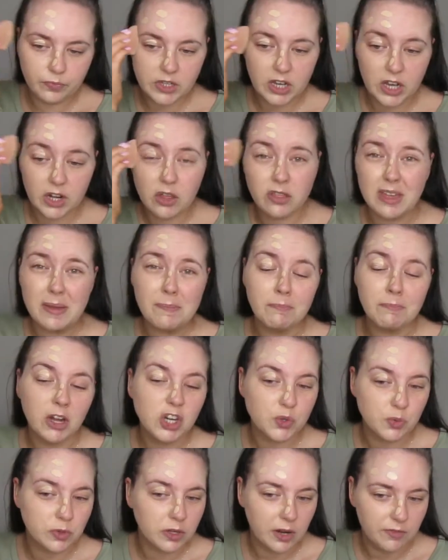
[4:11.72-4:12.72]
I don't think
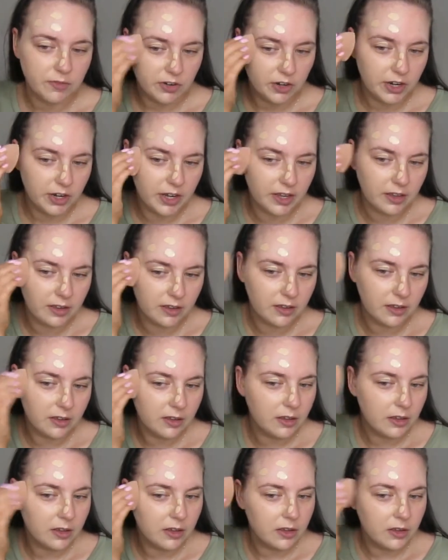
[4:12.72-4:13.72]
much would cover it.
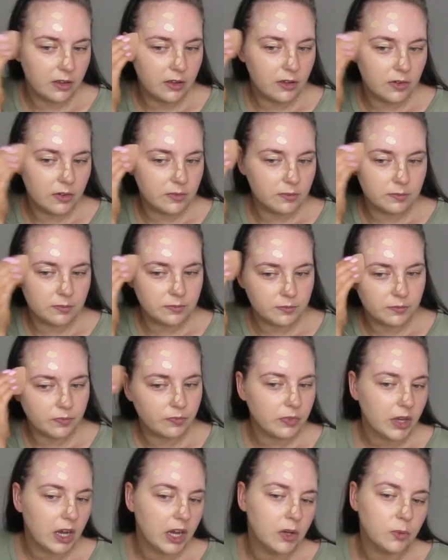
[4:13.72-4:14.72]

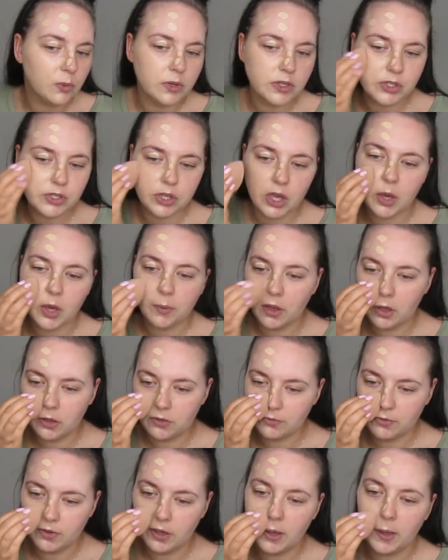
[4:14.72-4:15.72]
I always go
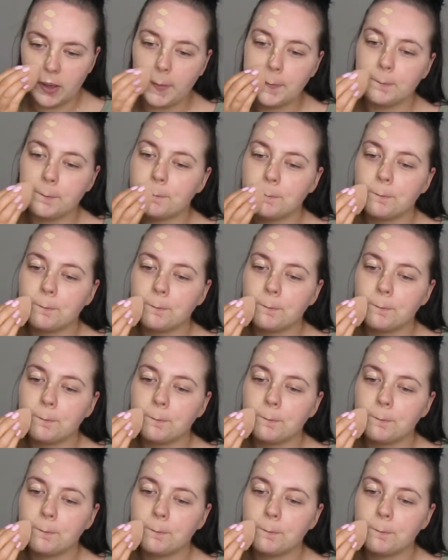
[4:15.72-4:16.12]
over